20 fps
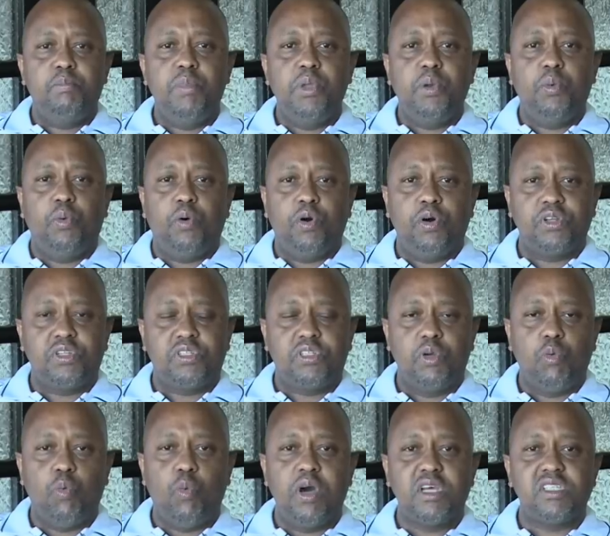Biwott
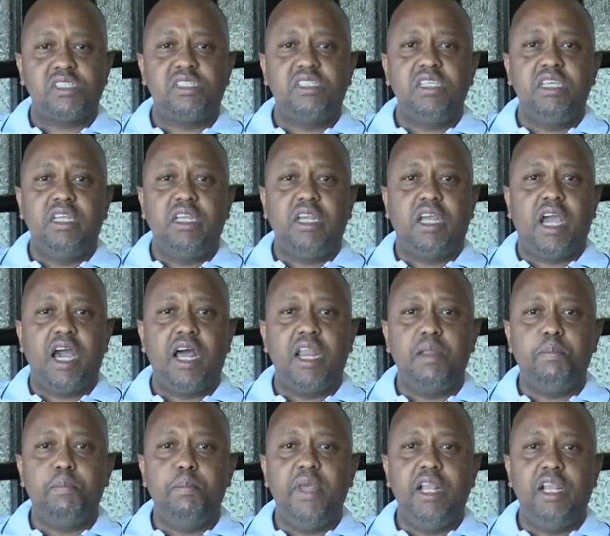were seen
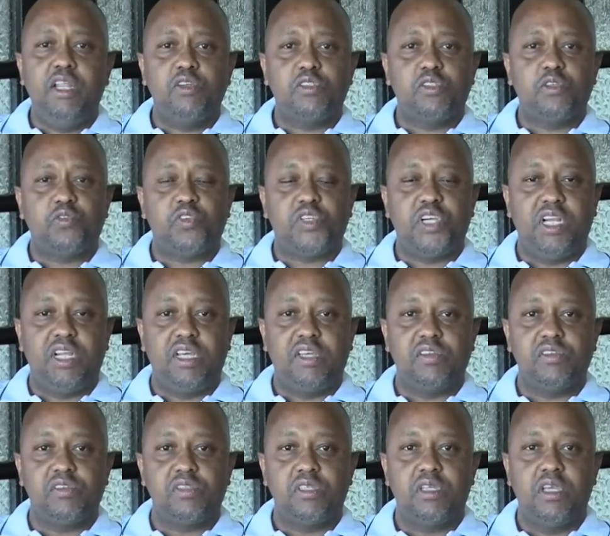carrying millions of
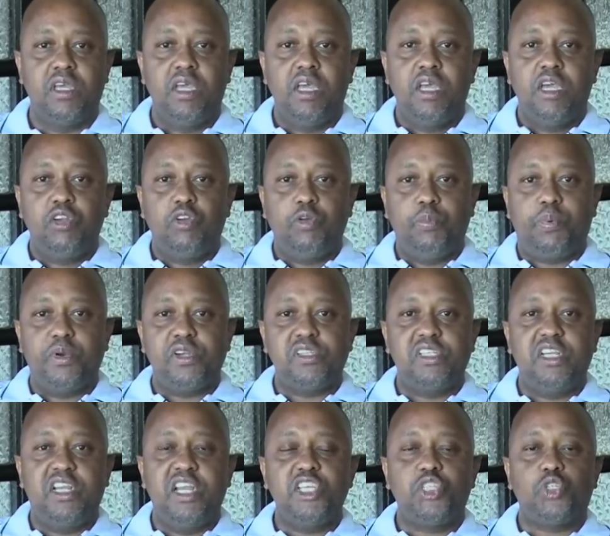shillings to
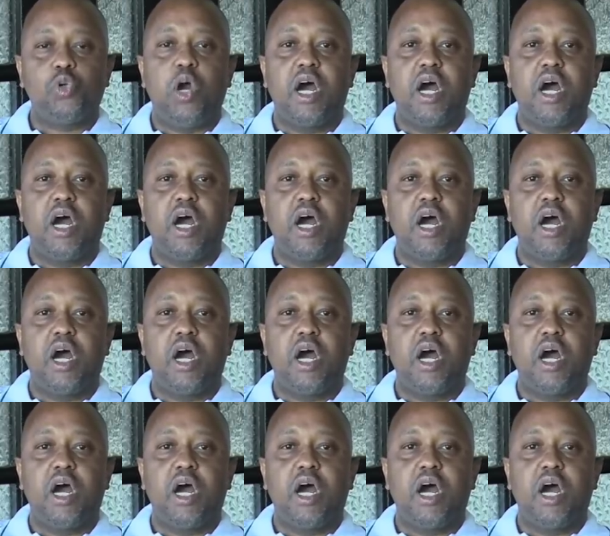presidential